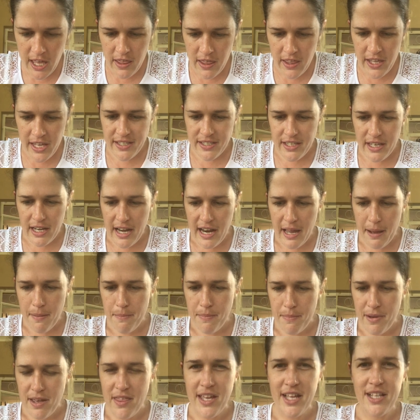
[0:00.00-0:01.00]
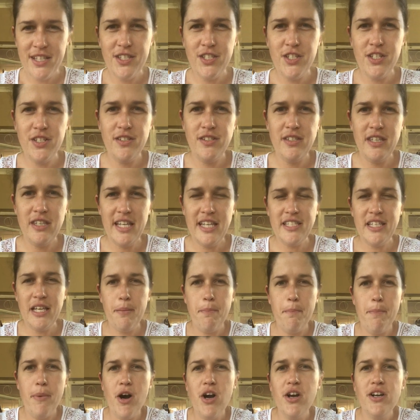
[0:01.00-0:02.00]
there's a number there's a
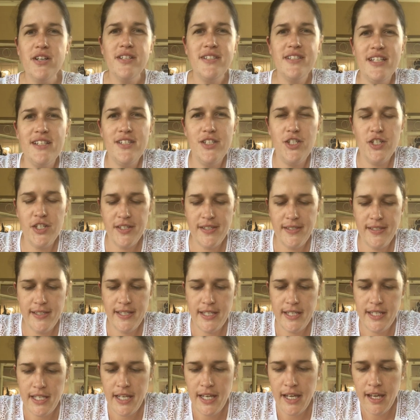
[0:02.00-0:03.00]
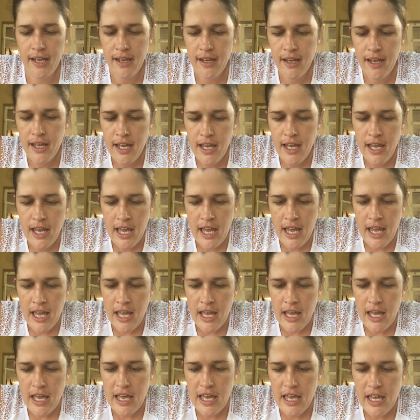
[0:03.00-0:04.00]
box that's just sitting
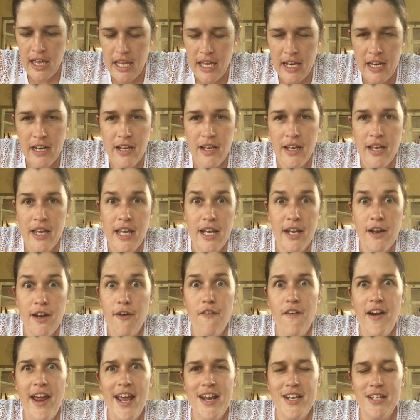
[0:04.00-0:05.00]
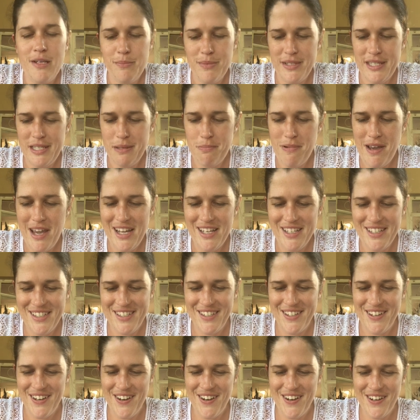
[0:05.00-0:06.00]
in a random space
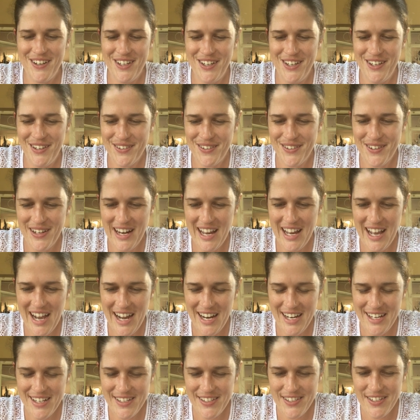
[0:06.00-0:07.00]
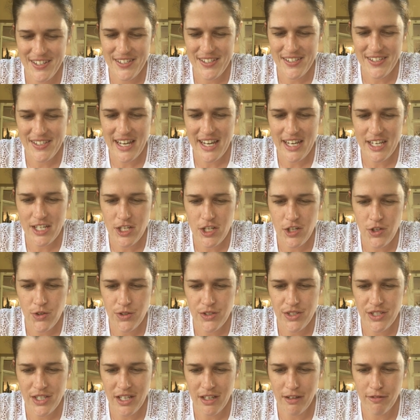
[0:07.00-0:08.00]
on your line. So say to
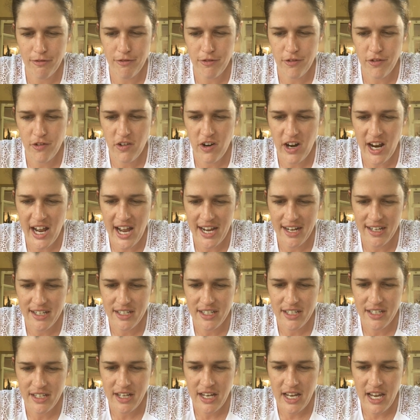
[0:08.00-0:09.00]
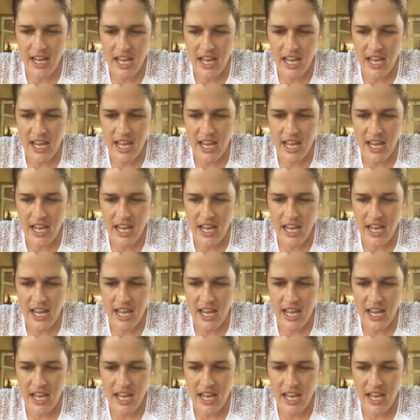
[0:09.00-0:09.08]
yourself, right,